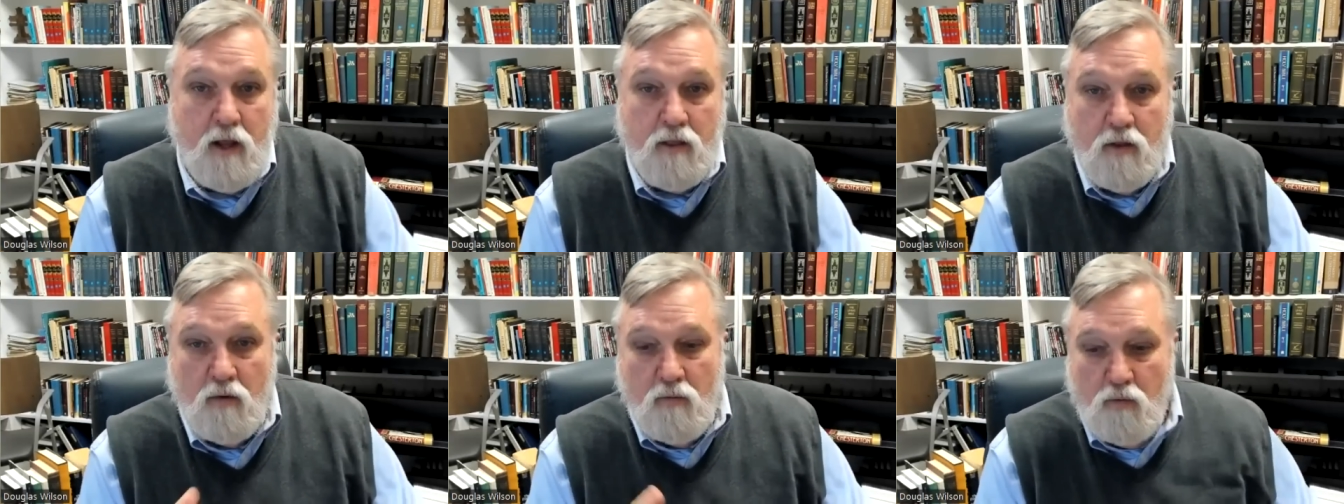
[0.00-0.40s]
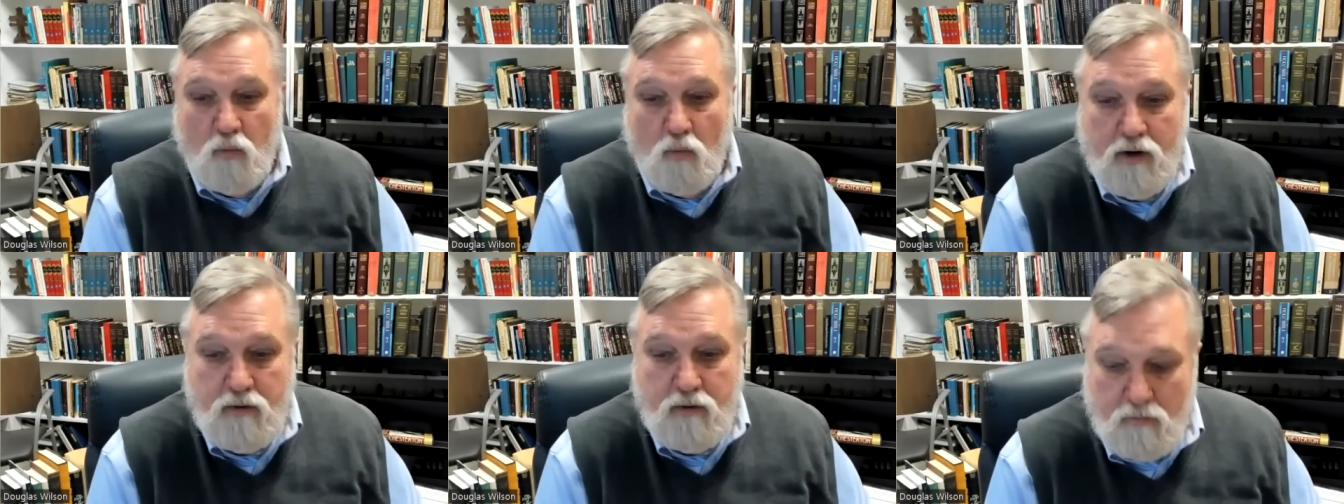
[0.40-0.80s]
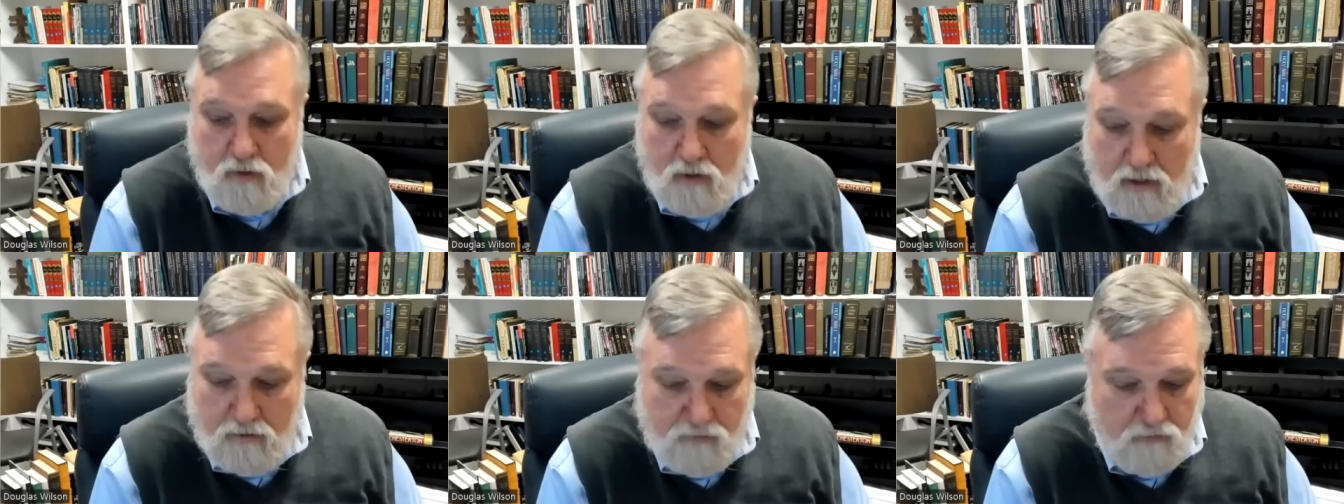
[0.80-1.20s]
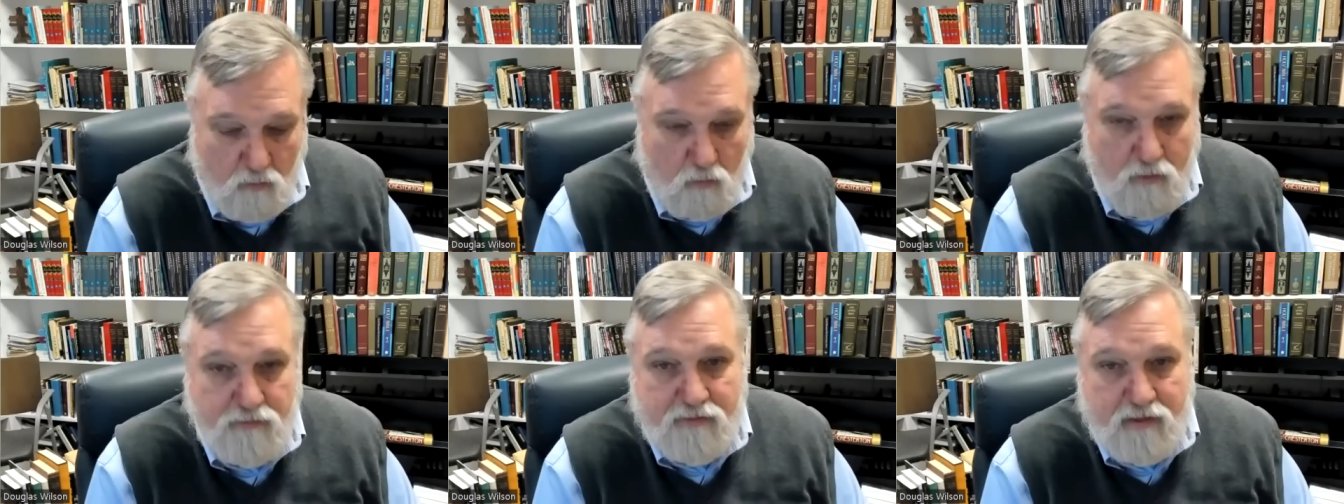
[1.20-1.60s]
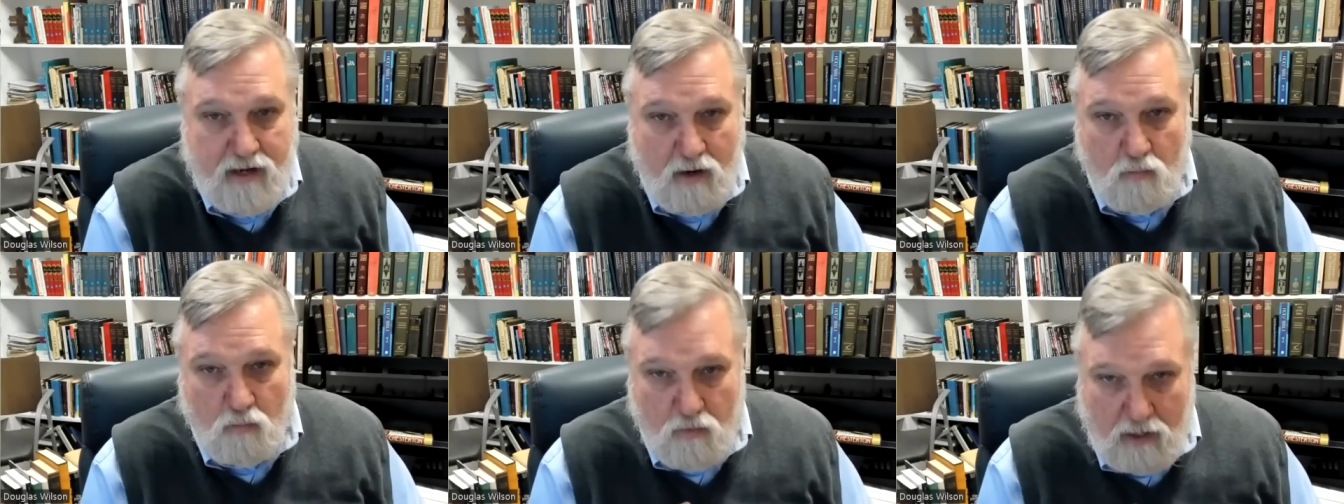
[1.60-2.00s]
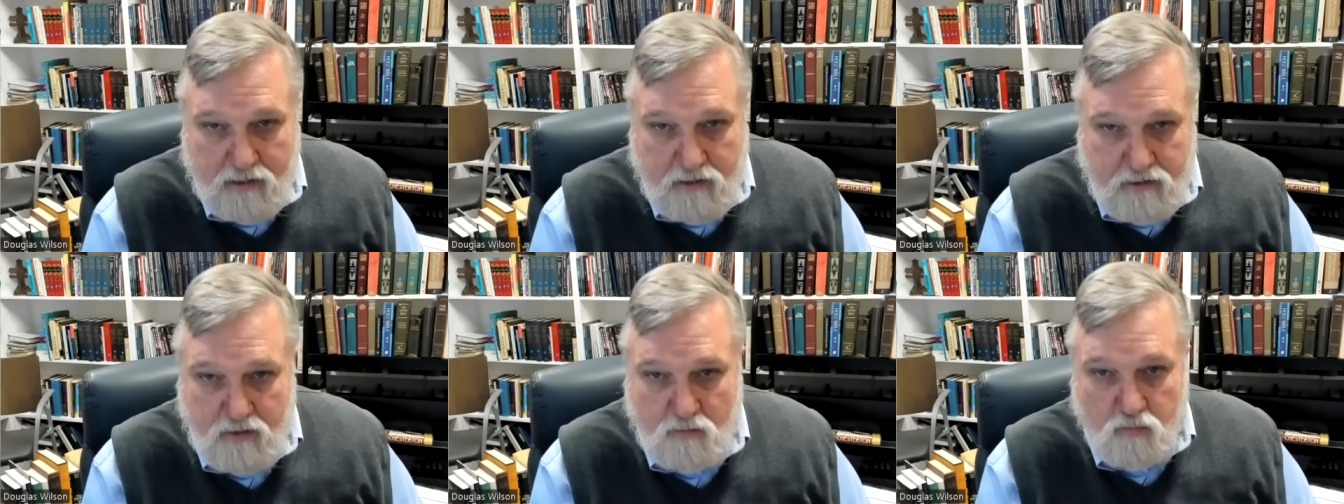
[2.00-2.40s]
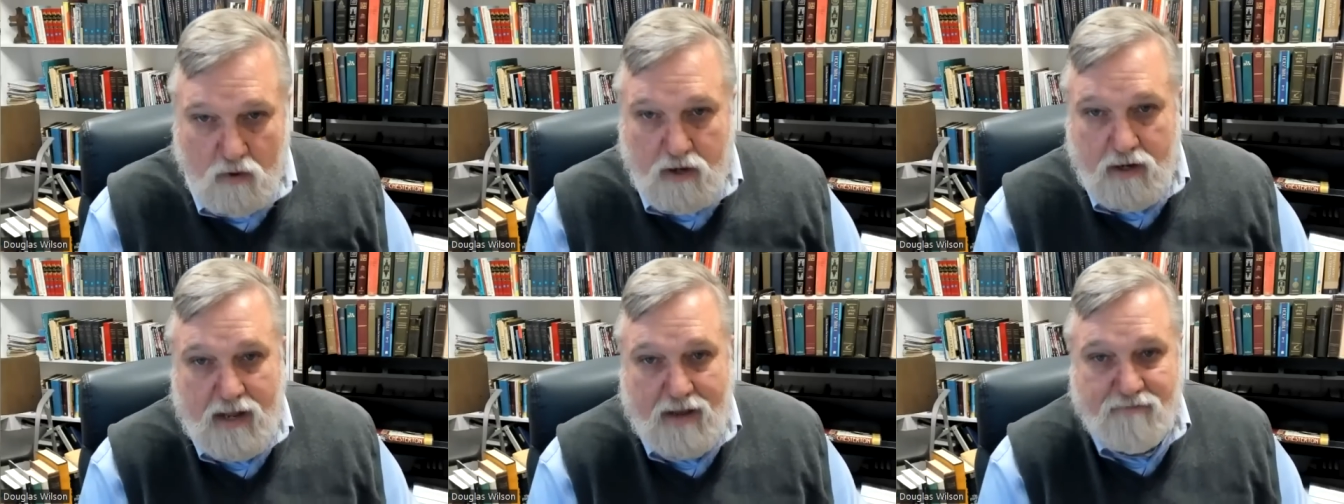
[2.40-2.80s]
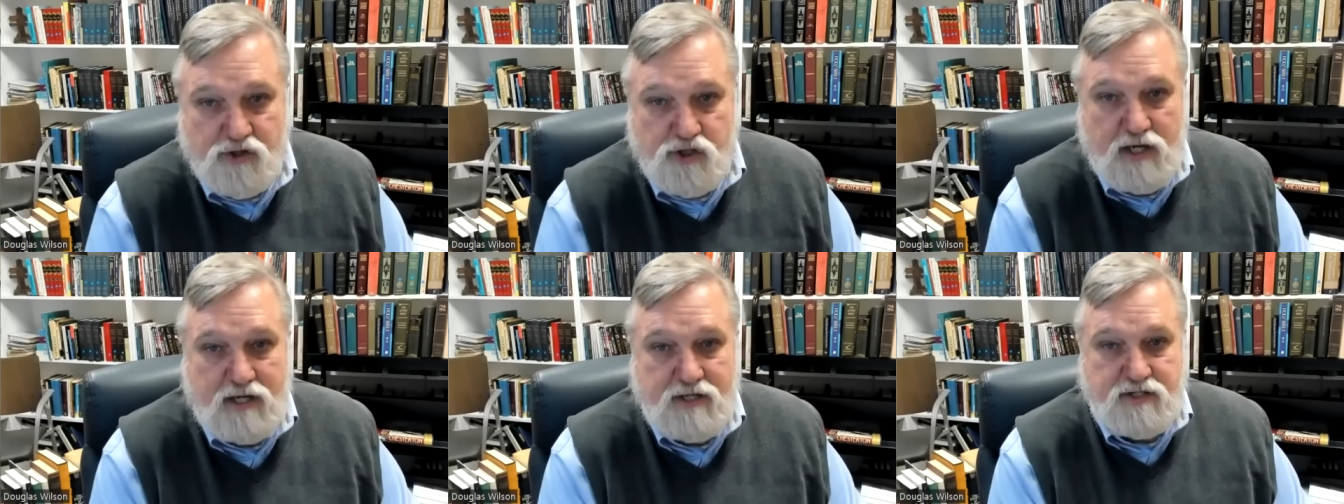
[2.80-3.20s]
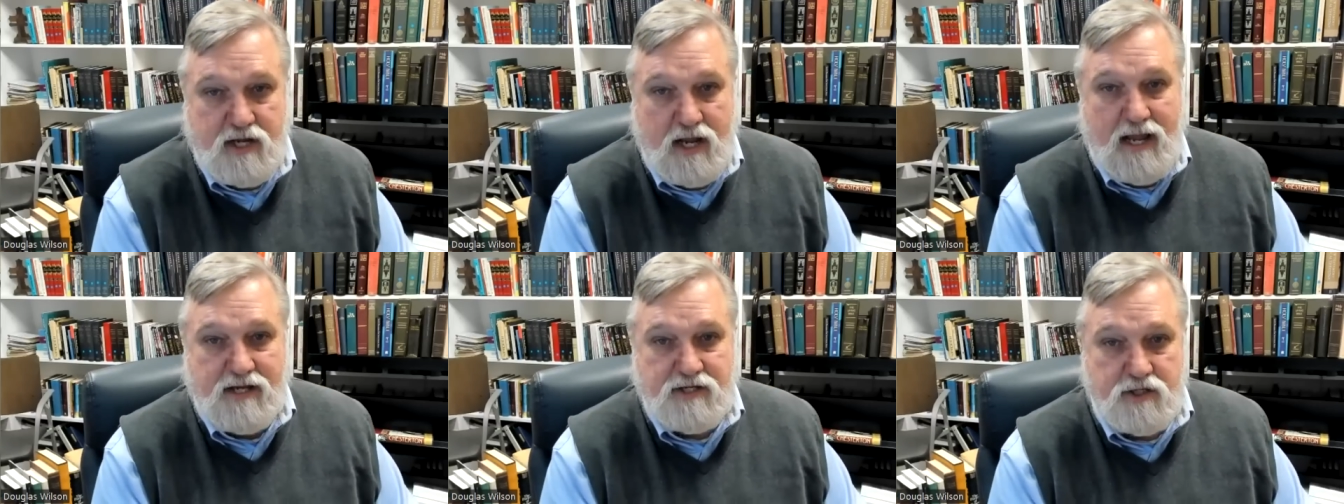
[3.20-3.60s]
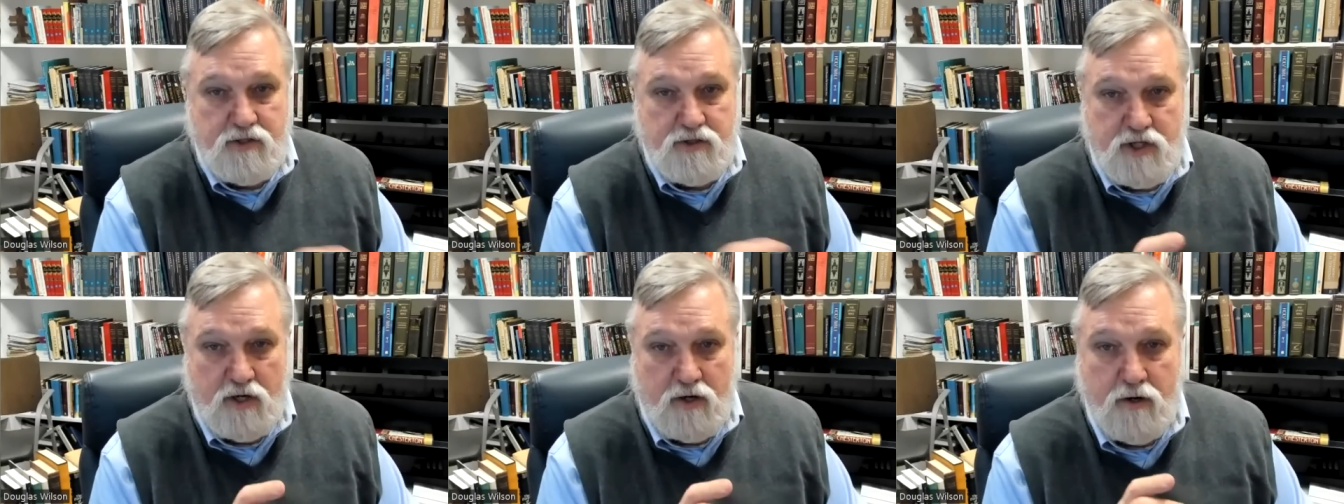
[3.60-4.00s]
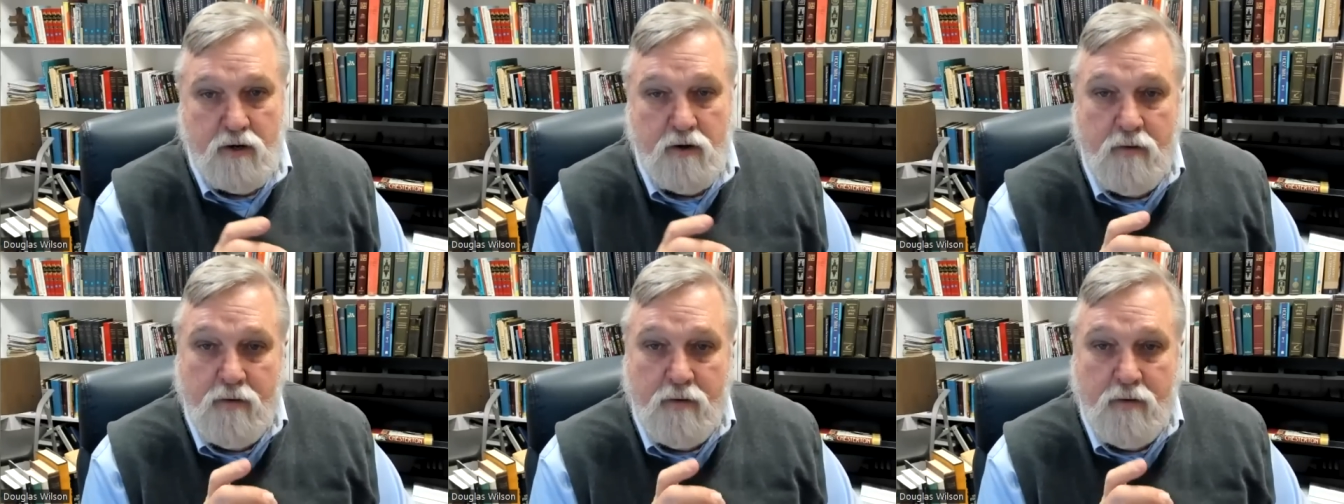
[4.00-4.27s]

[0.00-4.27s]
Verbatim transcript: The, the one uh, the one thing I, I did want to have a chance to ask you, Jared,